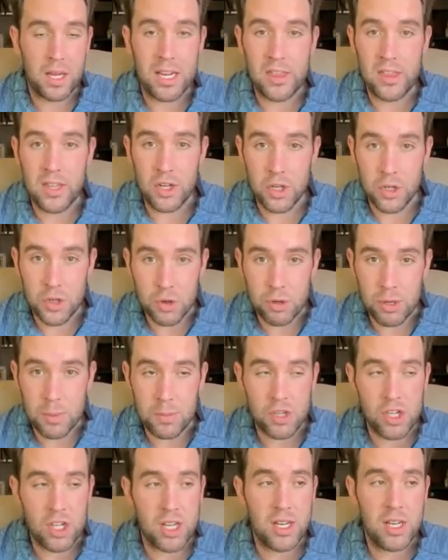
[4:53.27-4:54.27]
in the
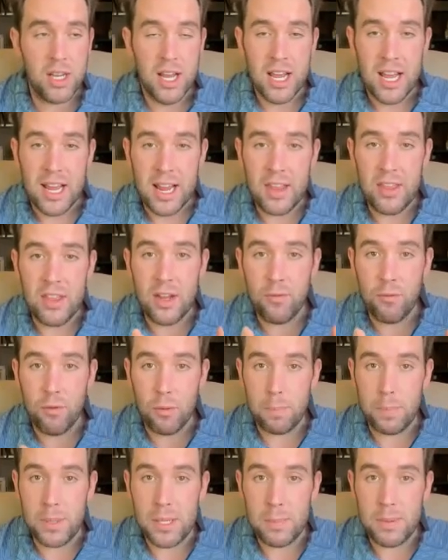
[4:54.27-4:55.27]
description, and then
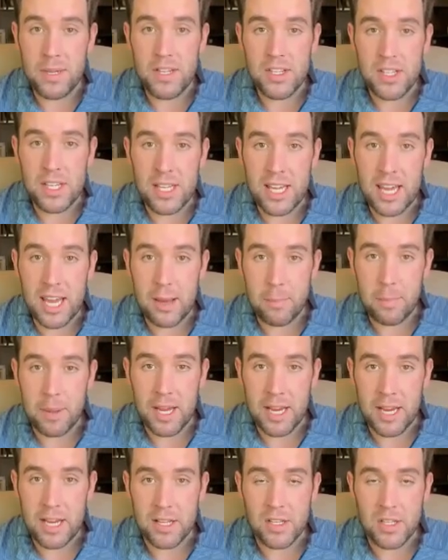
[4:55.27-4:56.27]
for PPC
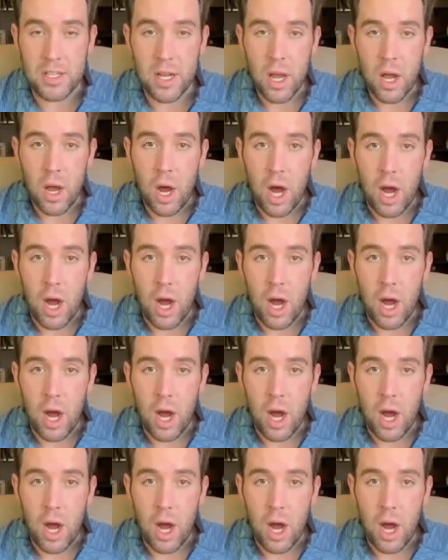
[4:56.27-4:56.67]
campaigns.